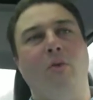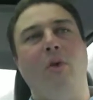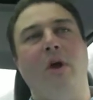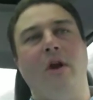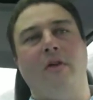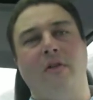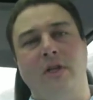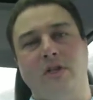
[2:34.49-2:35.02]

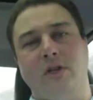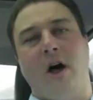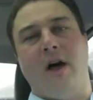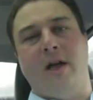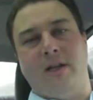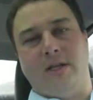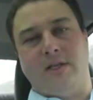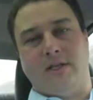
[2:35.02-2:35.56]
Where are these
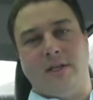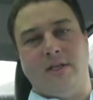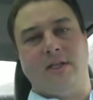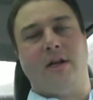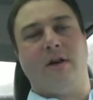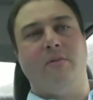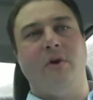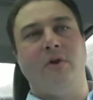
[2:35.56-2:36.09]
audiences
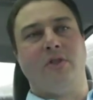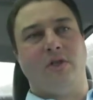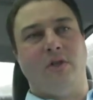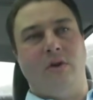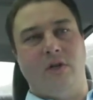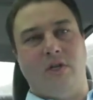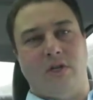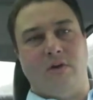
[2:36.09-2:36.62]
that are most suited